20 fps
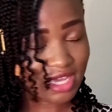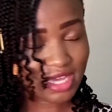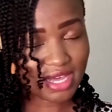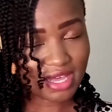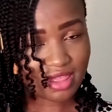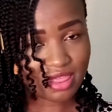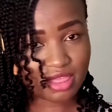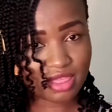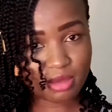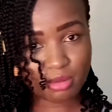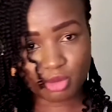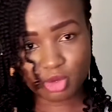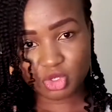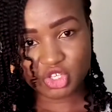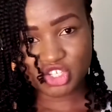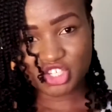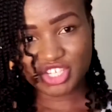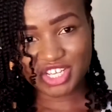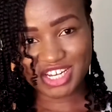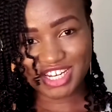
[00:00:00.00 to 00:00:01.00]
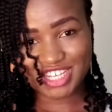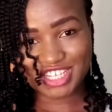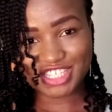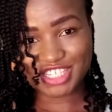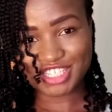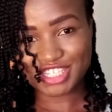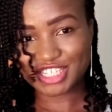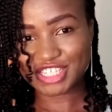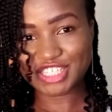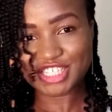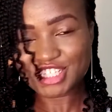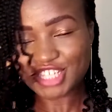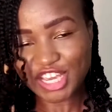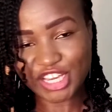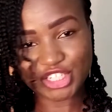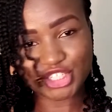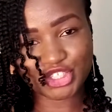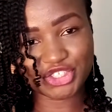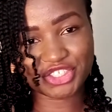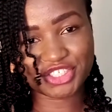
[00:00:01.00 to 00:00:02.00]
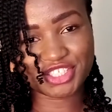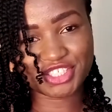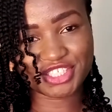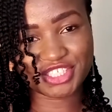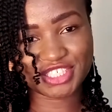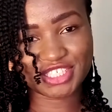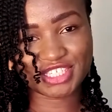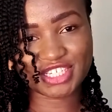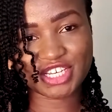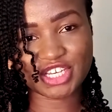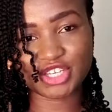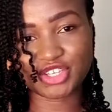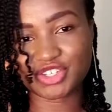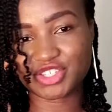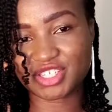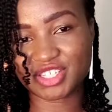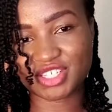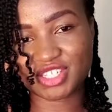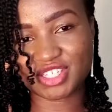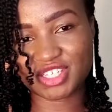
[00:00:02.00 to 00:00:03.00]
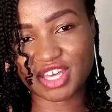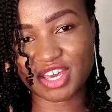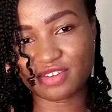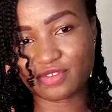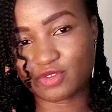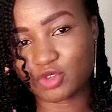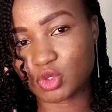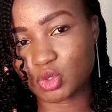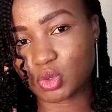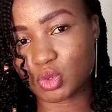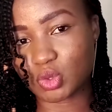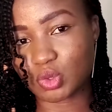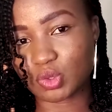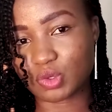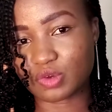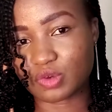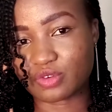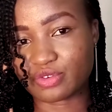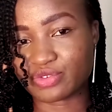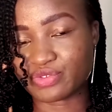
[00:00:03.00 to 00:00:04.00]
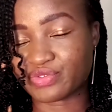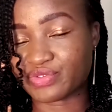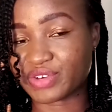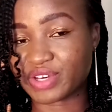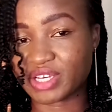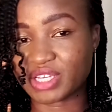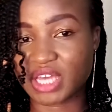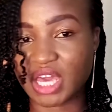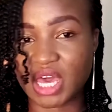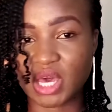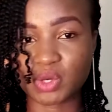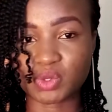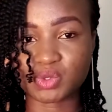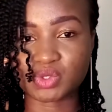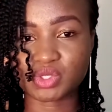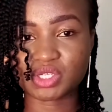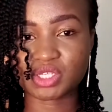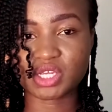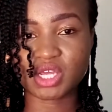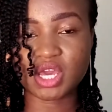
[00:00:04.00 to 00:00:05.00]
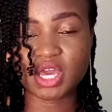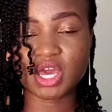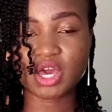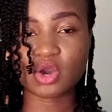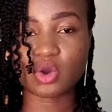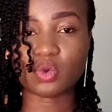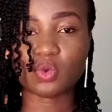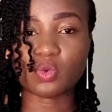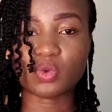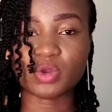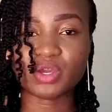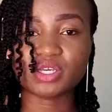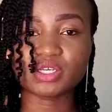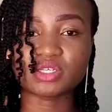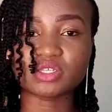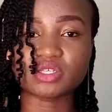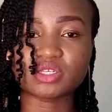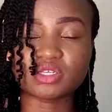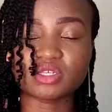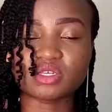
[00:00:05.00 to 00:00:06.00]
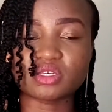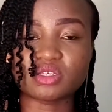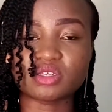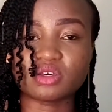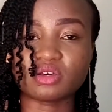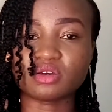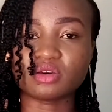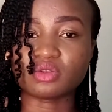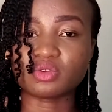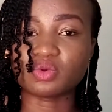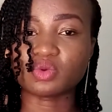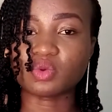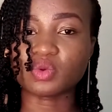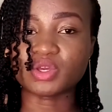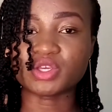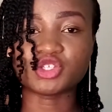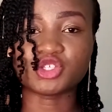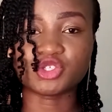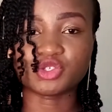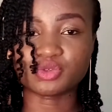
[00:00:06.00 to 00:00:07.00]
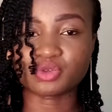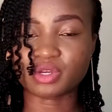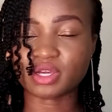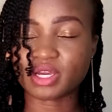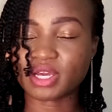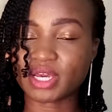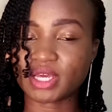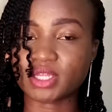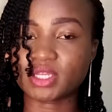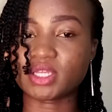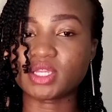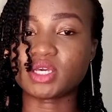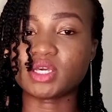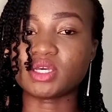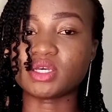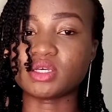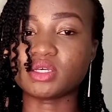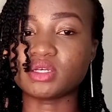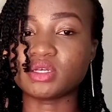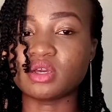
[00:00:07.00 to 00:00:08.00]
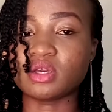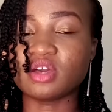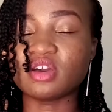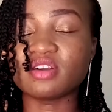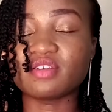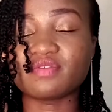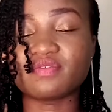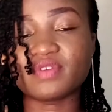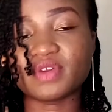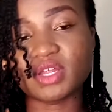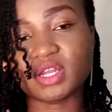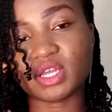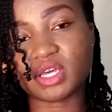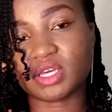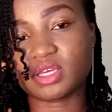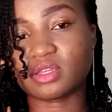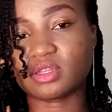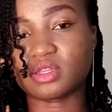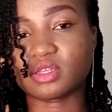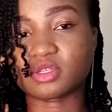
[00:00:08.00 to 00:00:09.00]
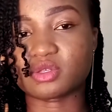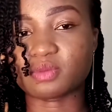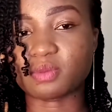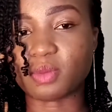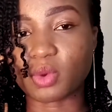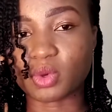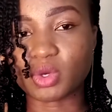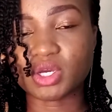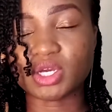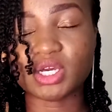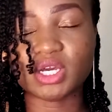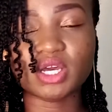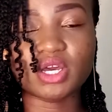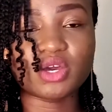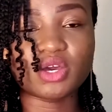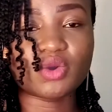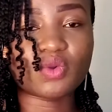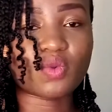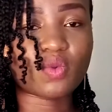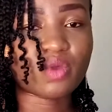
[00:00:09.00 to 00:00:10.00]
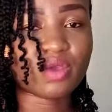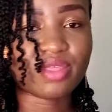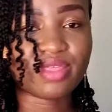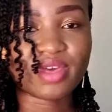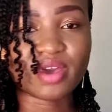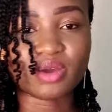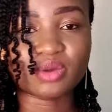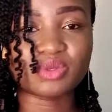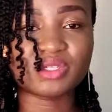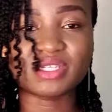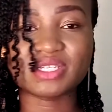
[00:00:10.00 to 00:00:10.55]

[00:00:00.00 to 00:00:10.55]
the most challenging section, you just have to find out ways on which you can fill in the spunk without